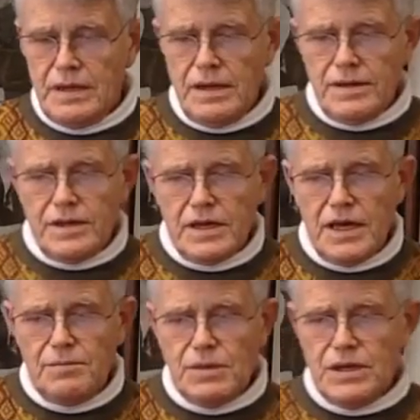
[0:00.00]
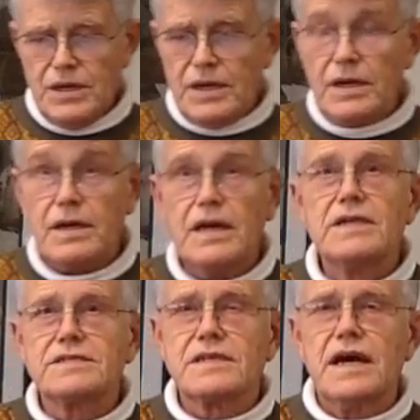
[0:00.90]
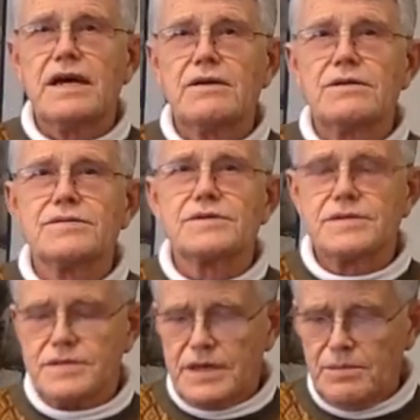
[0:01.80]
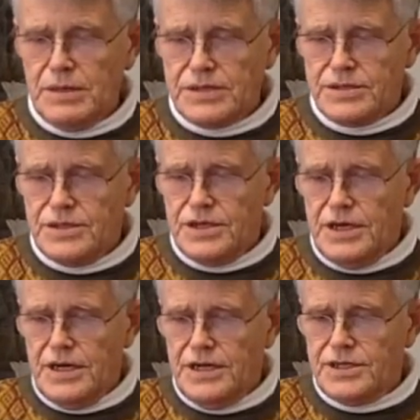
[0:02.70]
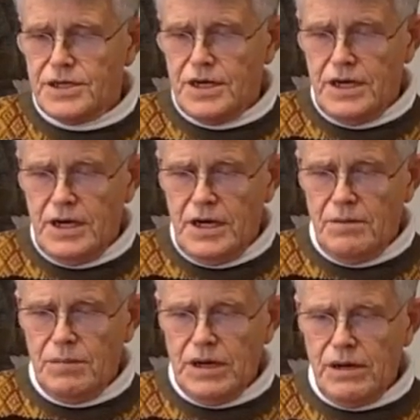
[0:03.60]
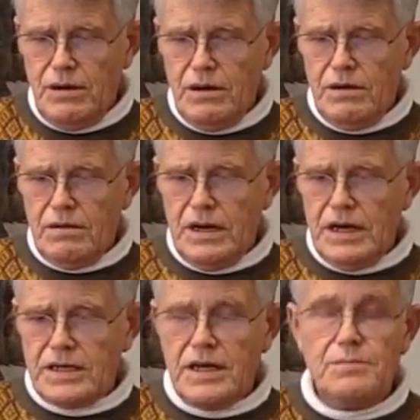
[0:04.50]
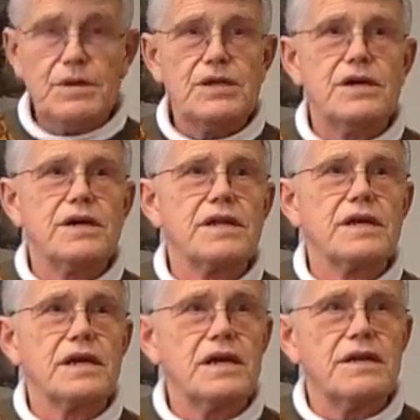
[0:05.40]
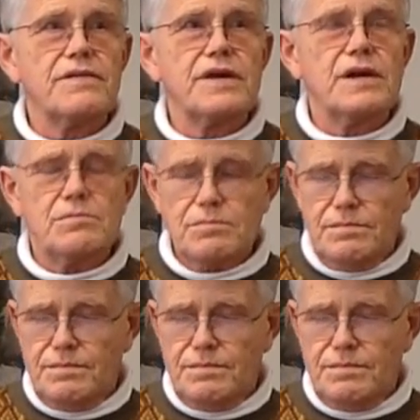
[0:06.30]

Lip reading: Nothing can be done against cycles, said Mr. Judge, but a whole lot can be done in them.